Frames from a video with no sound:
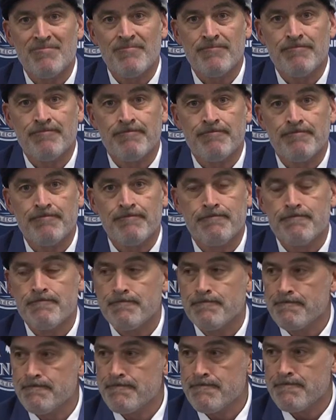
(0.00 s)
Did you
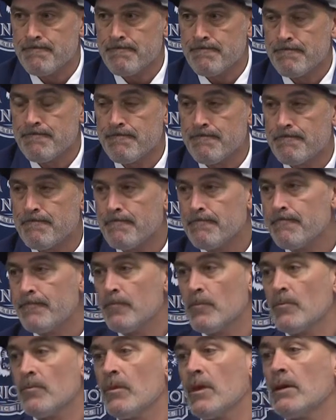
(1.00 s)
um,
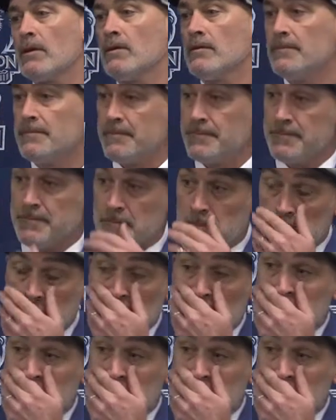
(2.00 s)
five